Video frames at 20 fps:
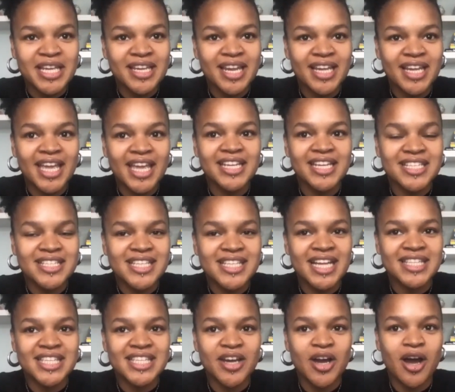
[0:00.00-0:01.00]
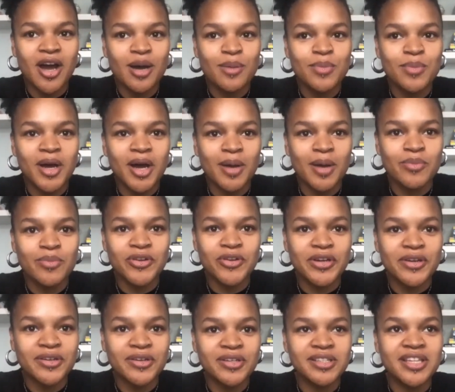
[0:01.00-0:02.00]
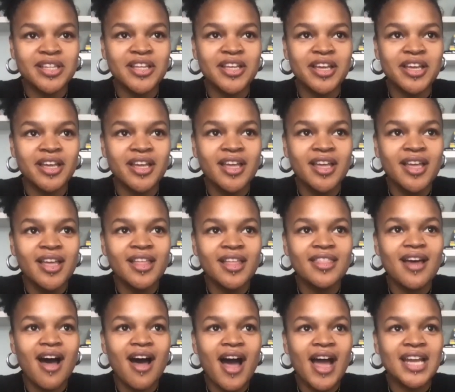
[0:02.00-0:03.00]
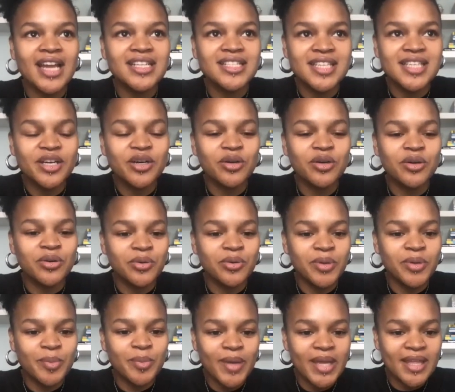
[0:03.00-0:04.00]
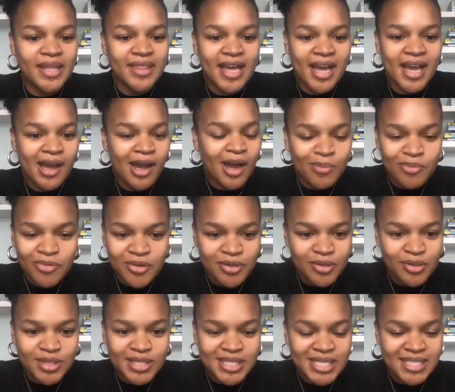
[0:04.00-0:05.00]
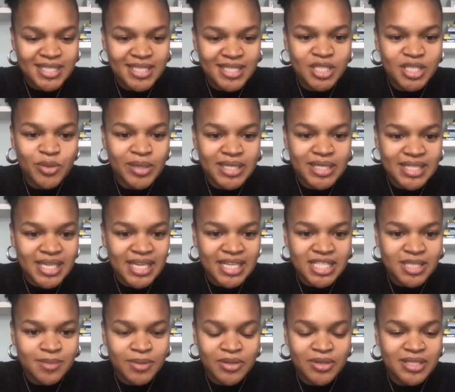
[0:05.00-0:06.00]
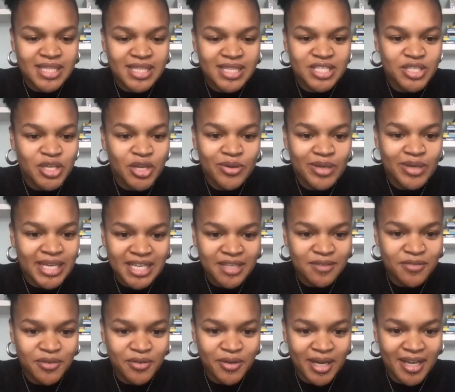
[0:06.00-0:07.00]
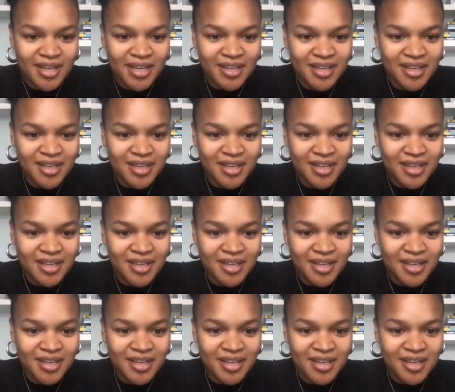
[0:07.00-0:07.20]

Like in setting up Uproot, the the ideal would be that Uproot ceases to exist because there's no need for it.